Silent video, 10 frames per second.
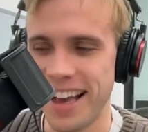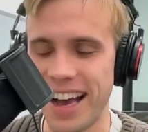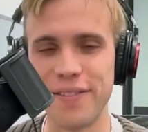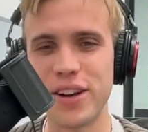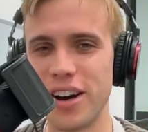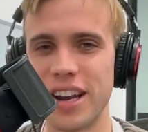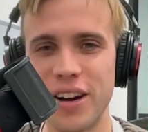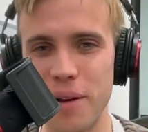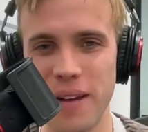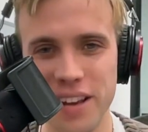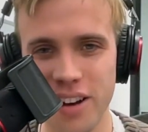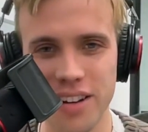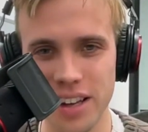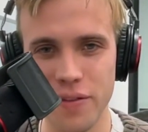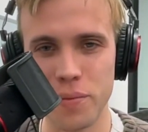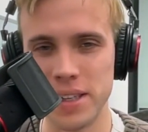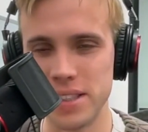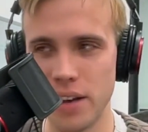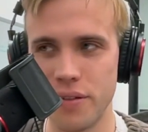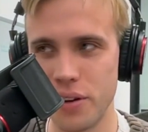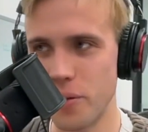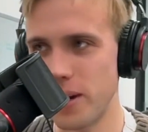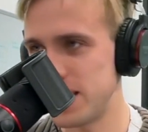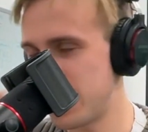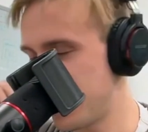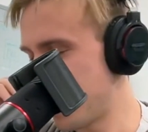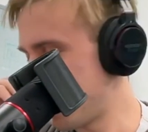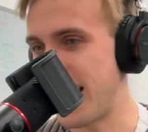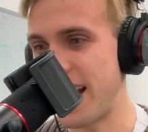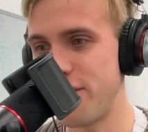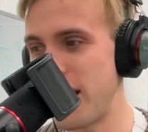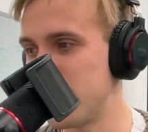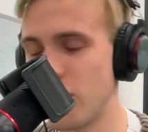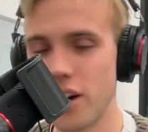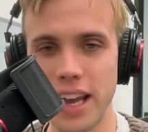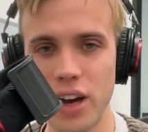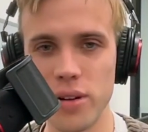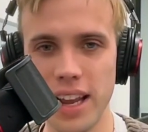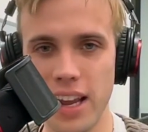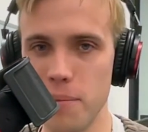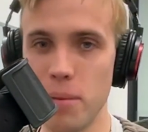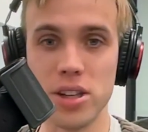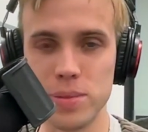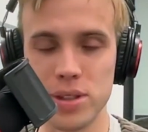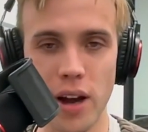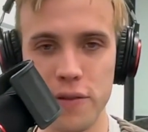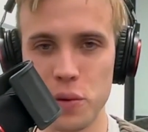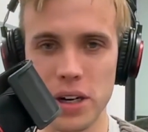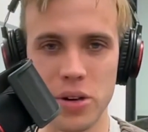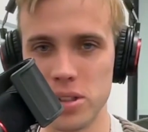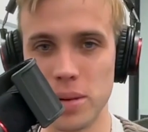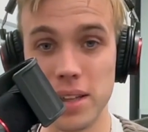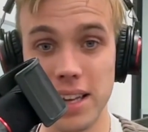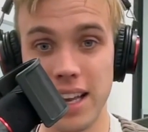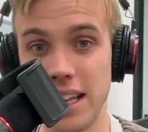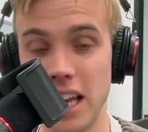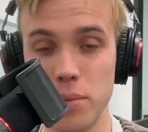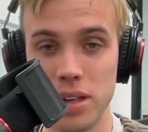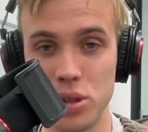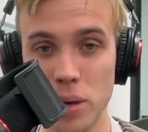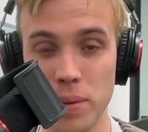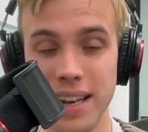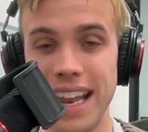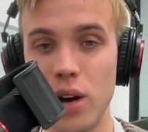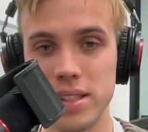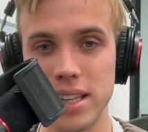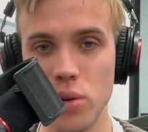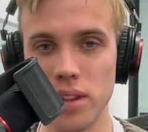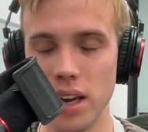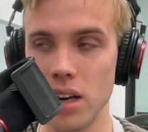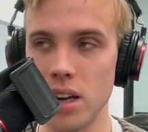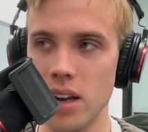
I've gone out, I made content for myself. Great. I've then gone out and bought some software or something like that to help me distribute. Now it's out there.